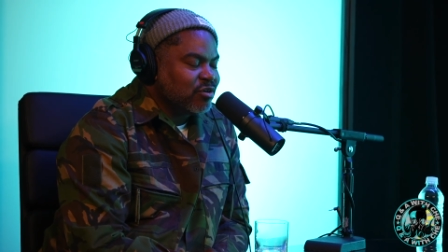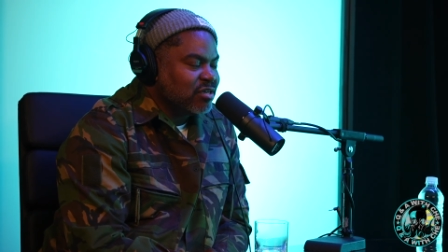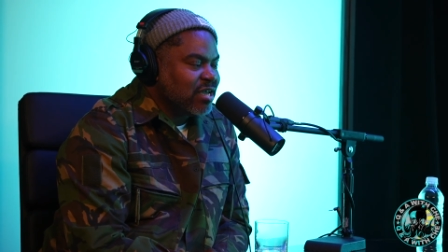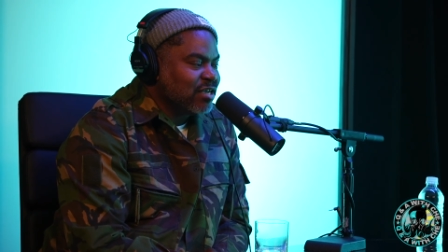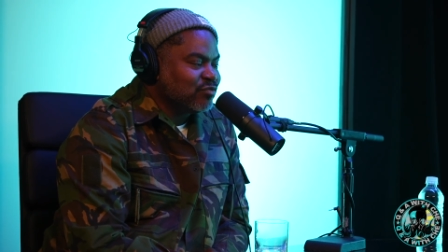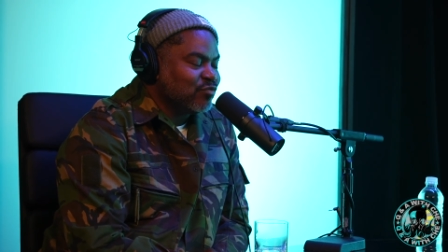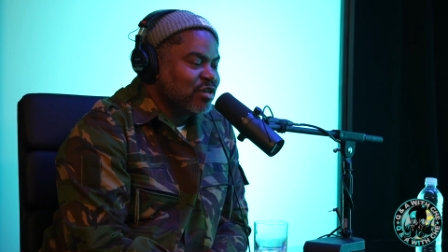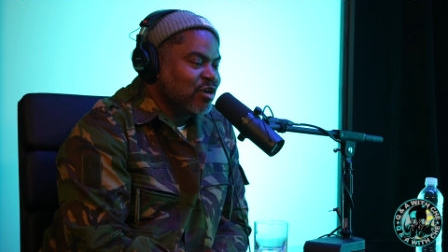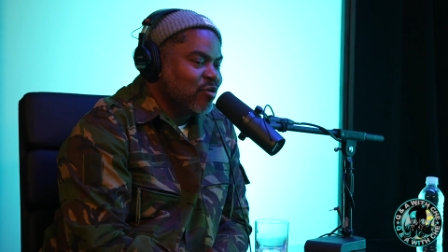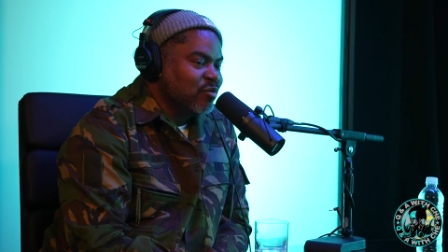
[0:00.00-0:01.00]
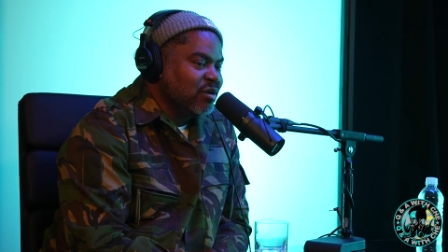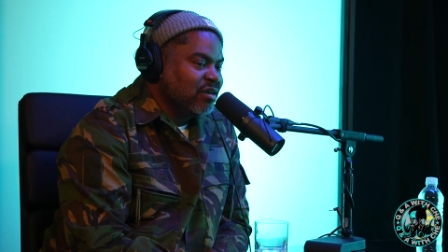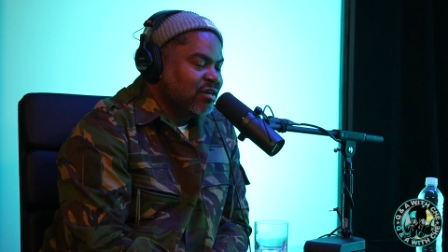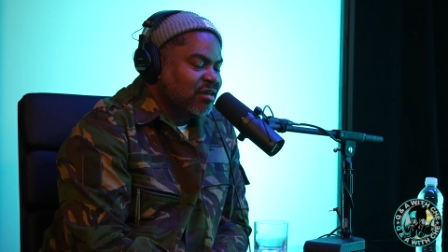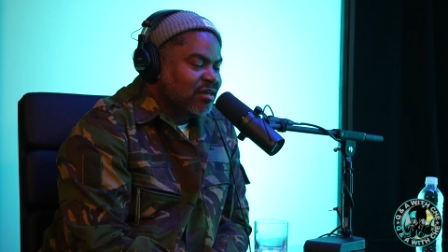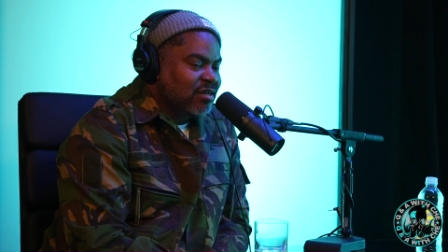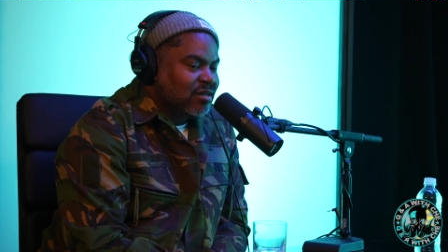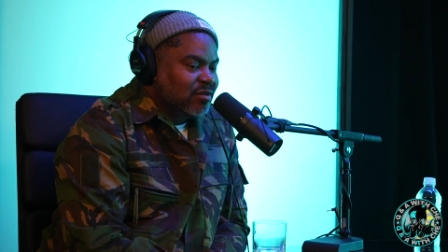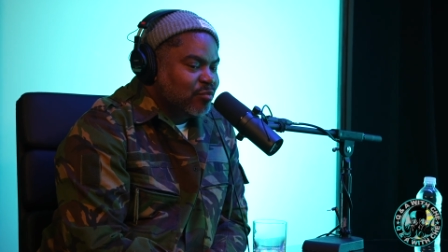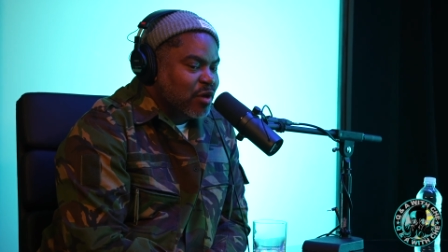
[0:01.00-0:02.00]
Good Gas Rio.
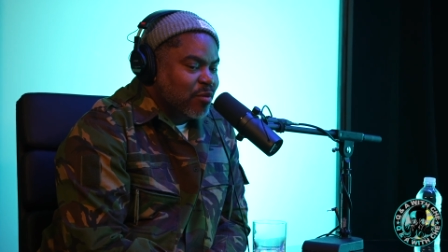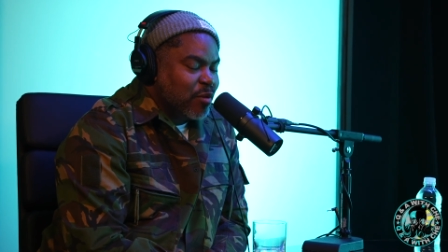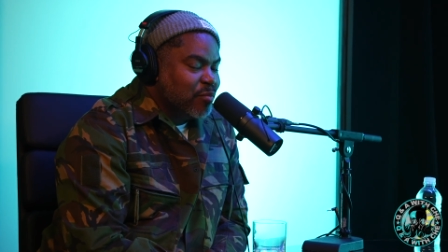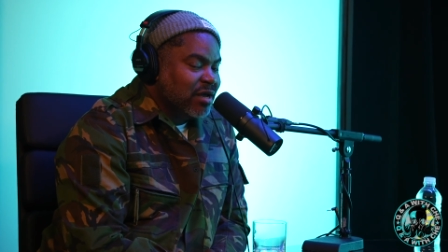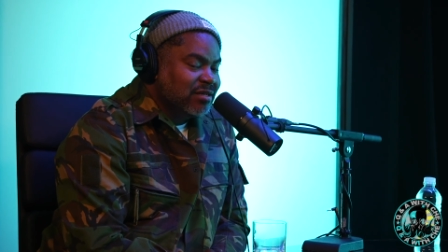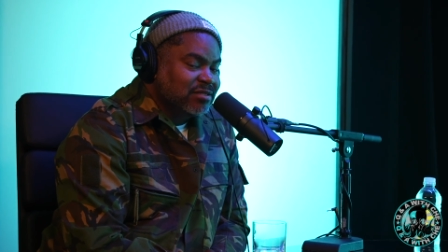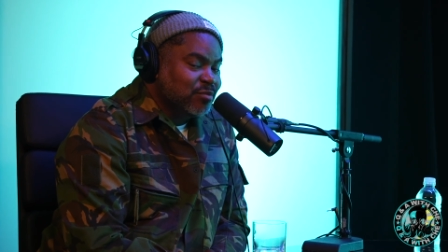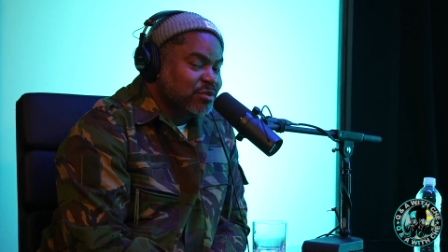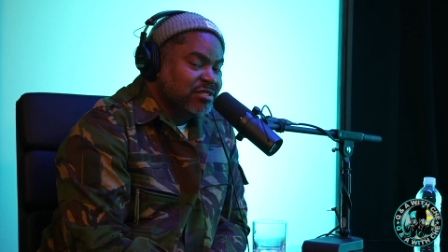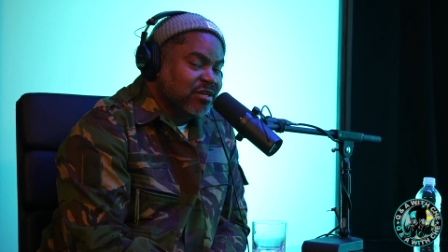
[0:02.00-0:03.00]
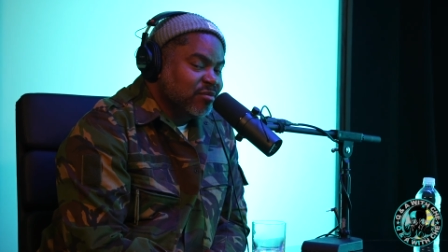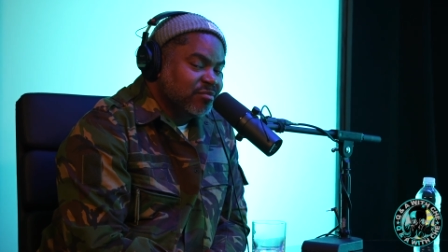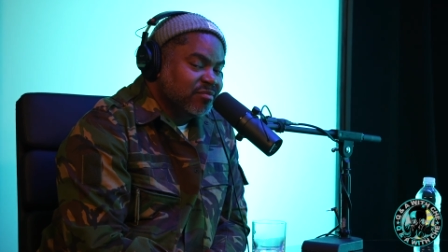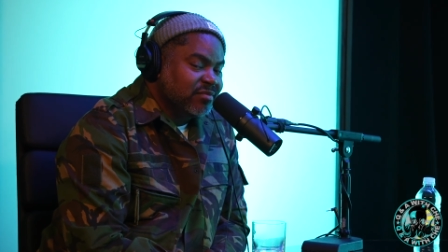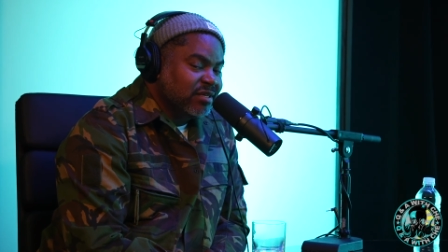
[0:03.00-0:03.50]
Man, my man is up to something